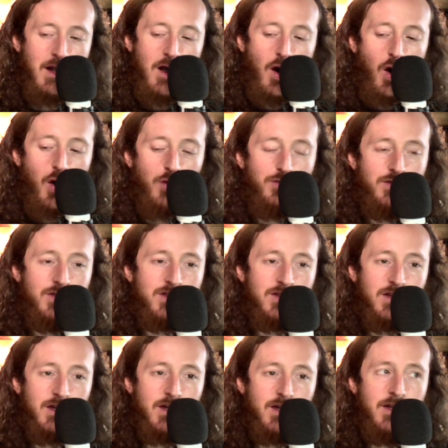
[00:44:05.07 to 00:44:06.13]
All these
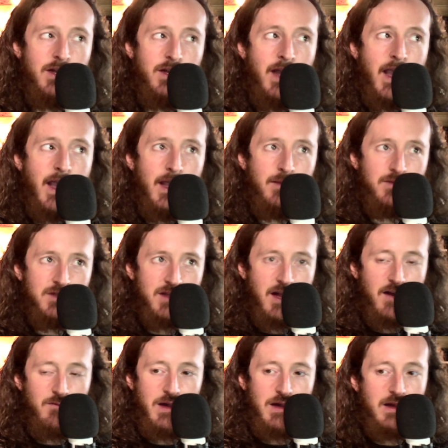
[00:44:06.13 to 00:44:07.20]
names that
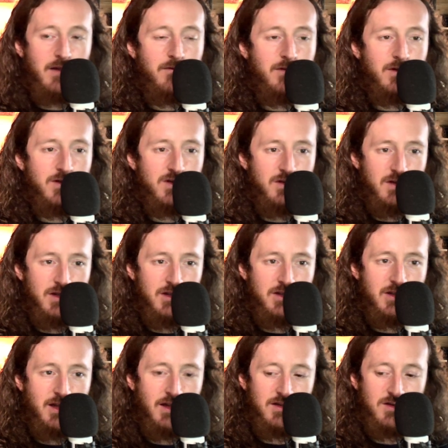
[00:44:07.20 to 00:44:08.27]
have been given to these
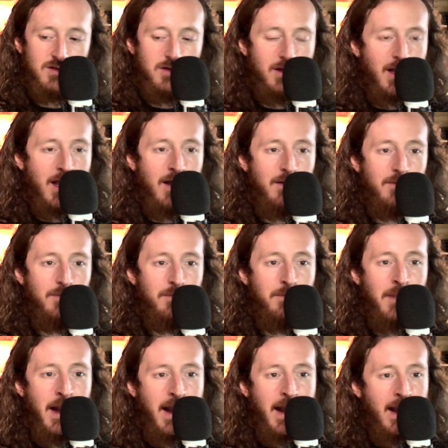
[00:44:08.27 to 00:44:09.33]
things are not
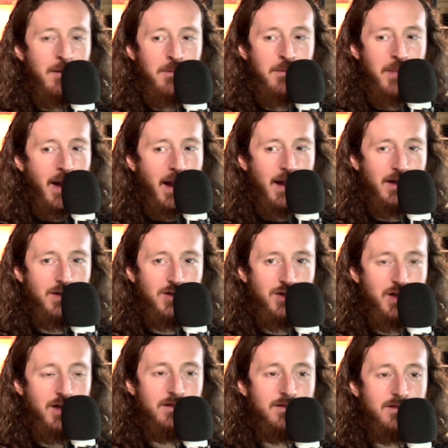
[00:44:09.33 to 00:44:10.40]
man-made
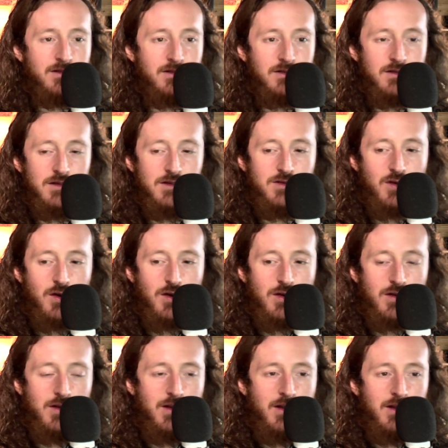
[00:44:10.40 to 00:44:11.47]
shits.
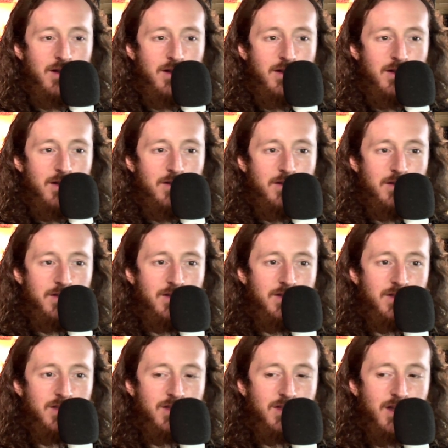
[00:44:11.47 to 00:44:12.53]
This
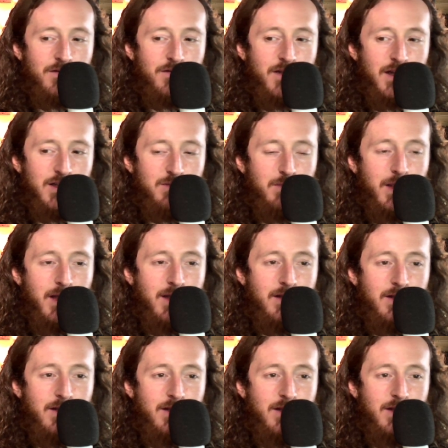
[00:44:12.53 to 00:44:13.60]
is stuff that's
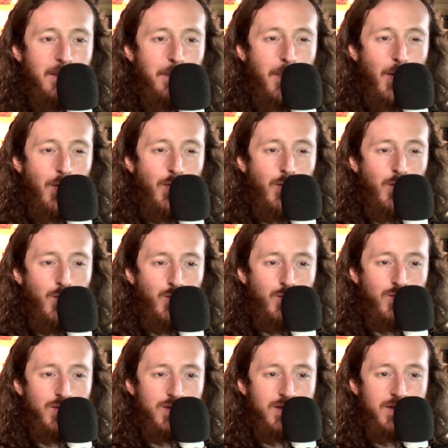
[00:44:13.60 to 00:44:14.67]
been
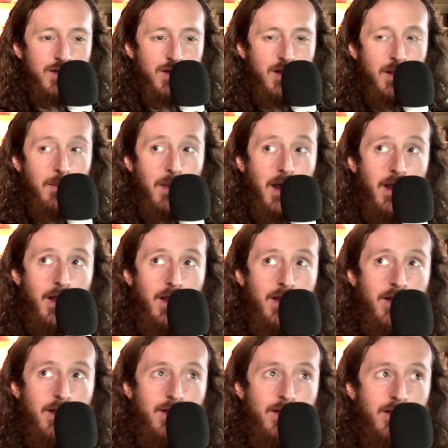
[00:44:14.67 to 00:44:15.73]
produced by
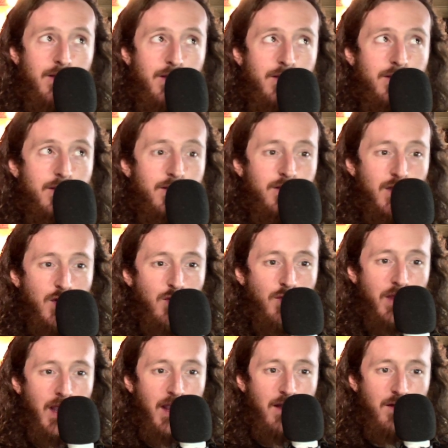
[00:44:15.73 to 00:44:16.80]
the
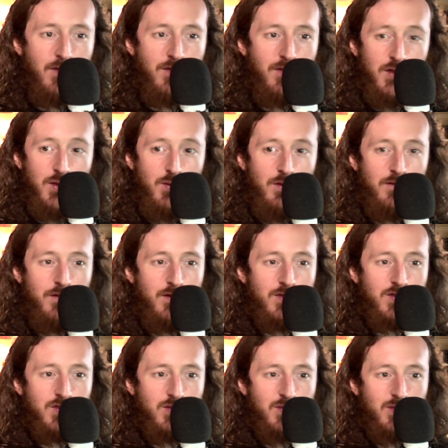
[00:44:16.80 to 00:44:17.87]
creator, the
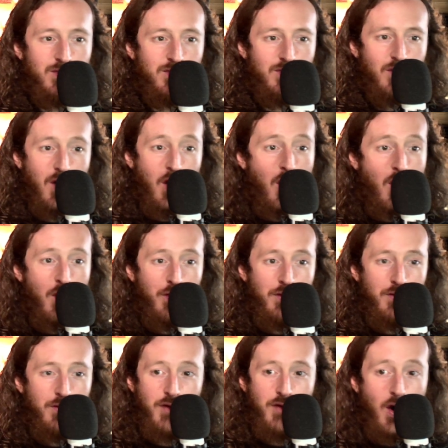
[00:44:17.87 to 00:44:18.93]
universal,
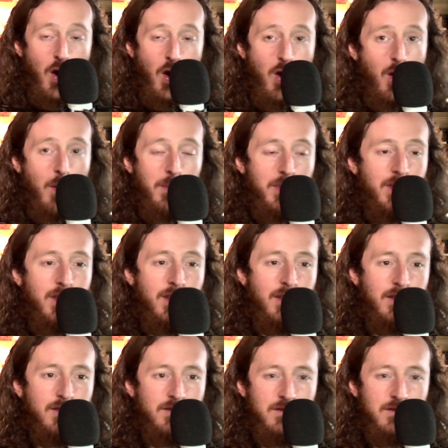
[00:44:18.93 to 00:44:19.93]
the all being